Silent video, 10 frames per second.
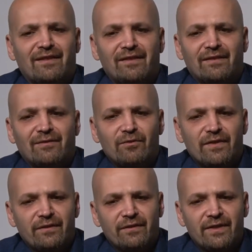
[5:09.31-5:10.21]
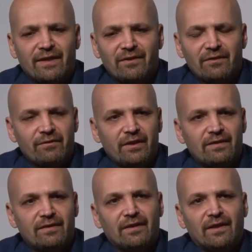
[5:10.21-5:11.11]
are considered safe
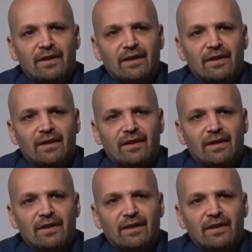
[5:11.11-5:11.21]
countries,